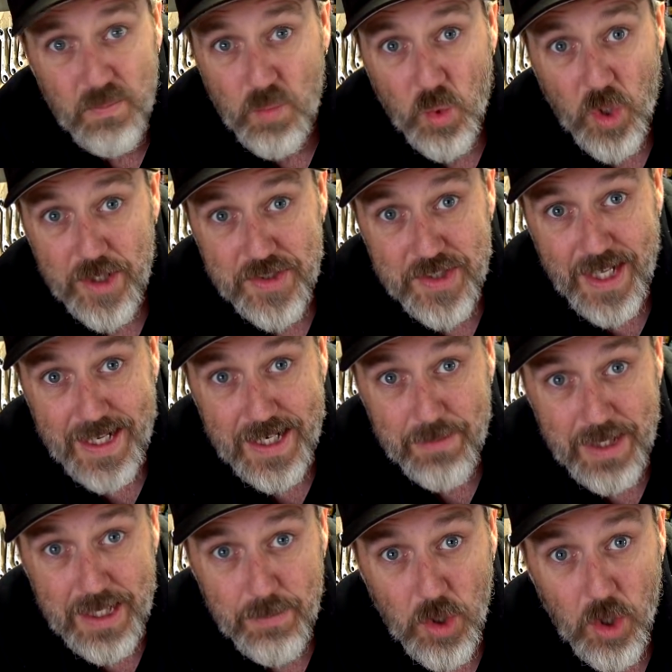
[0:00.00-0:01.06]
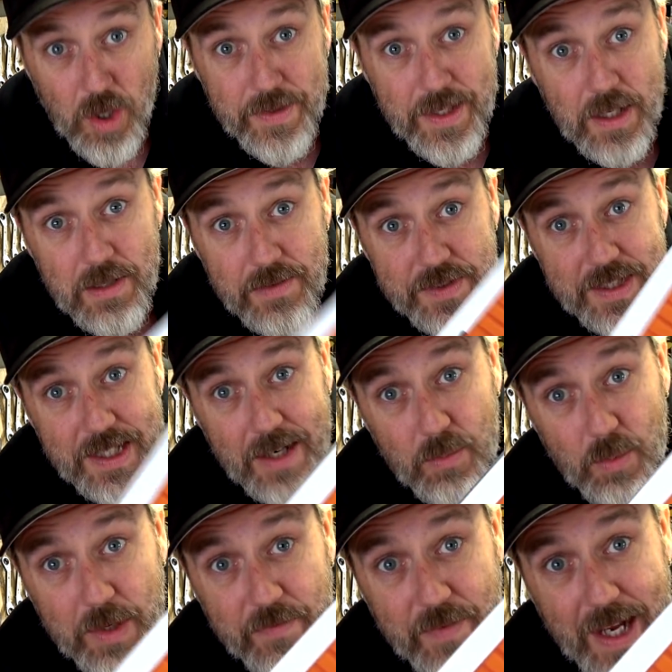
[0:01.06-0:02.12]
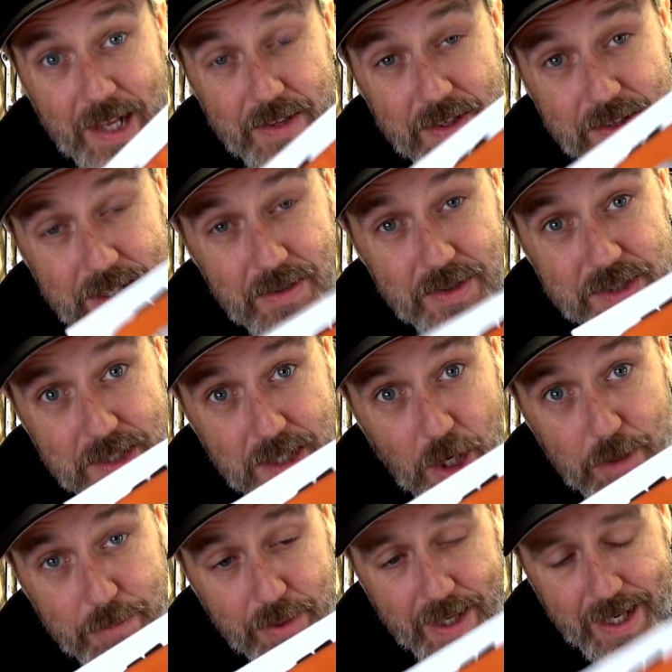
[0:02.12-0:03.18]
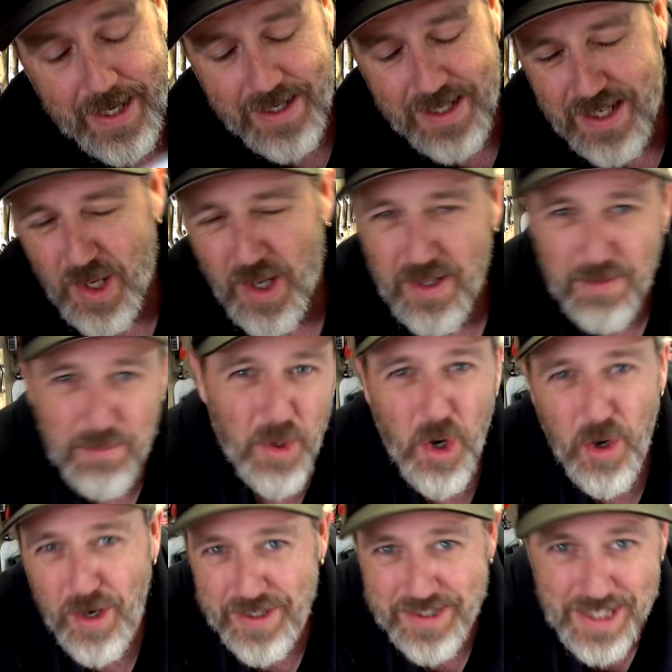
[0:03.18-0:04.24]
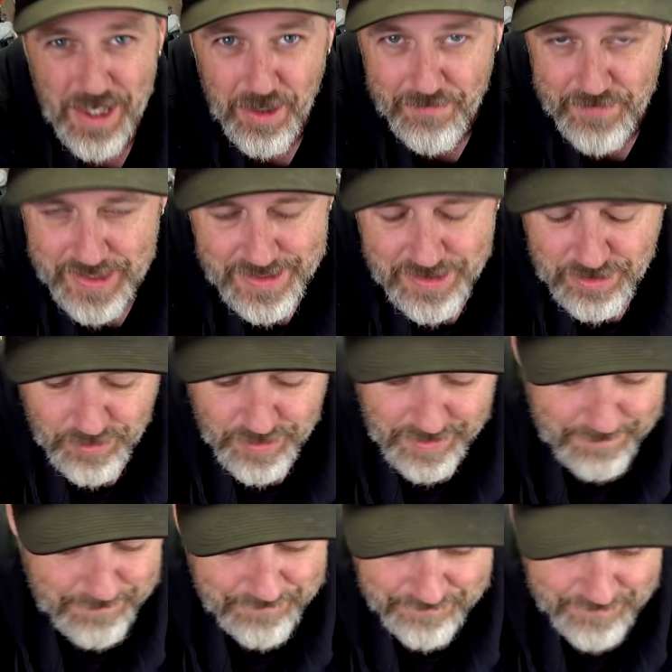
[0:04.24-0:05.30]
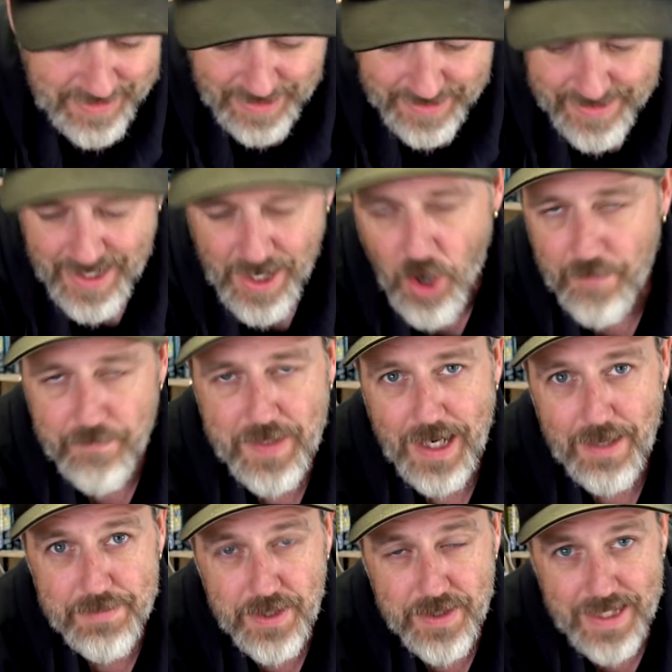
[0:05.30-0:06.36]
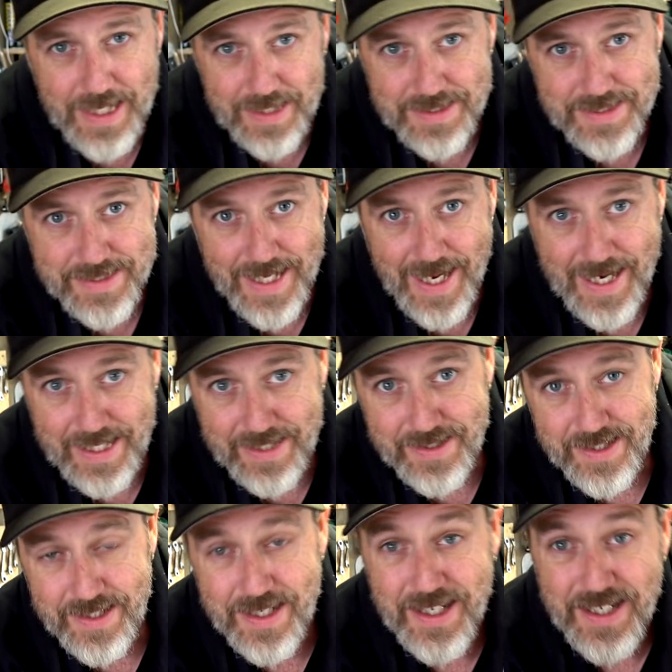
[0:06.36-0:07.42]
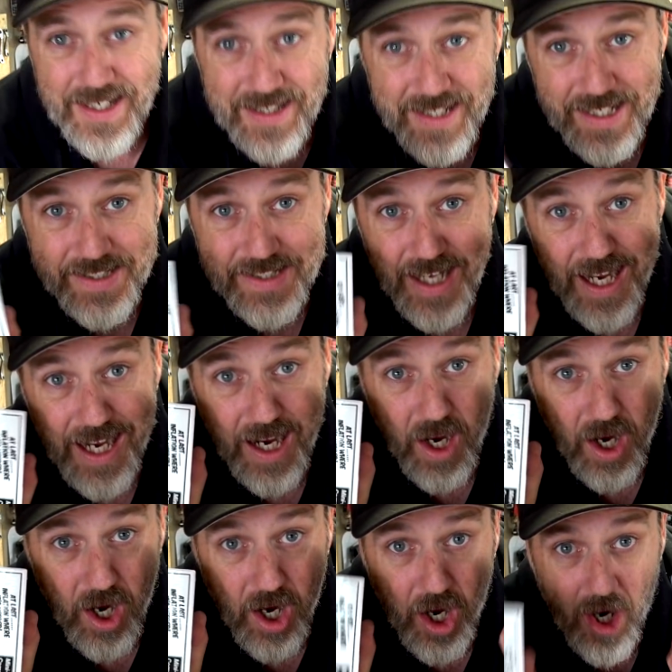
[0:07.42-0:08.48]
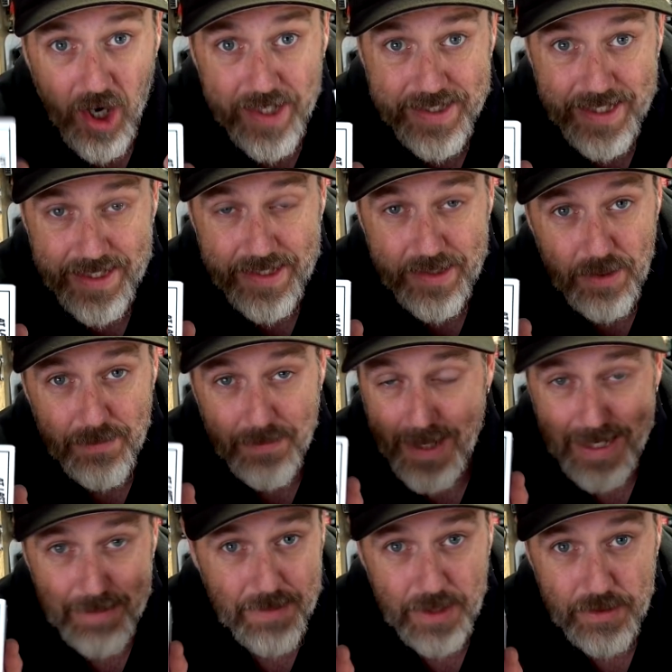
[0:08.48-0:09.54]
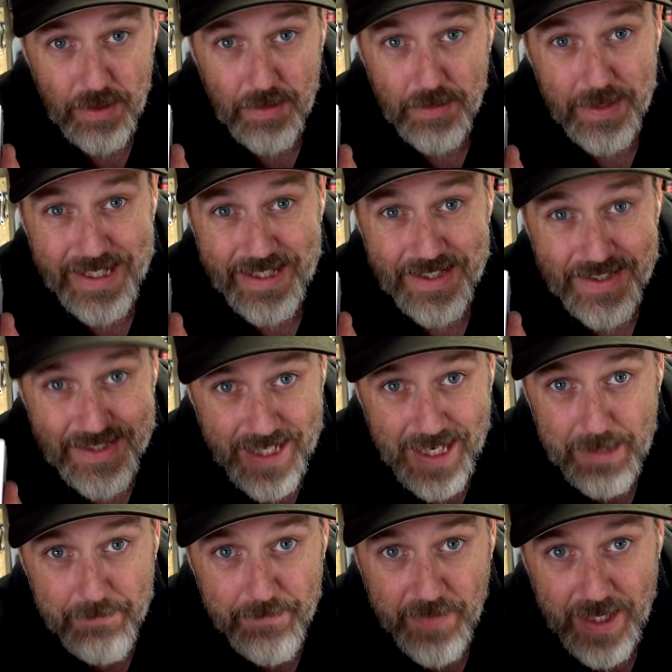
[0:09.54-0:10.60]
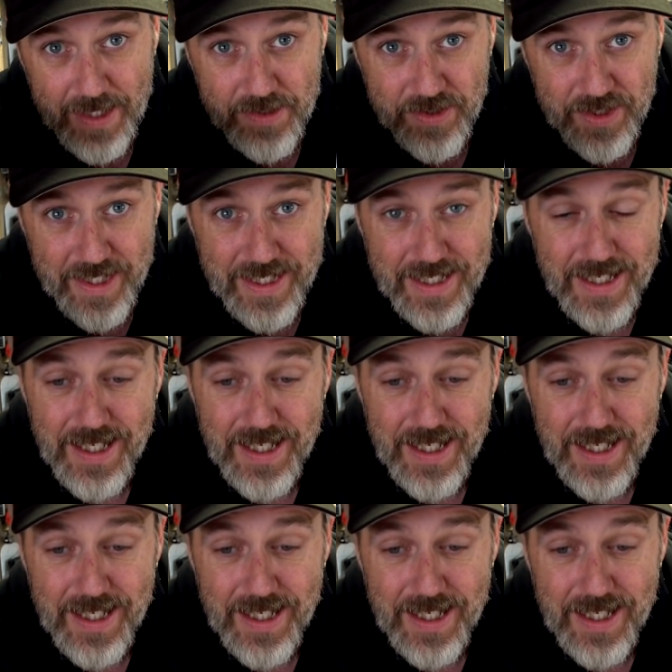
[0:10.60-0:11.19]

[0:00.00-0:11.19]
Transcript: weren't selling them anymore, and then all of a sudden we found that there was a no brand. The more I delved into it, I've come to the understanding that these are identical, made most probably in the same factory.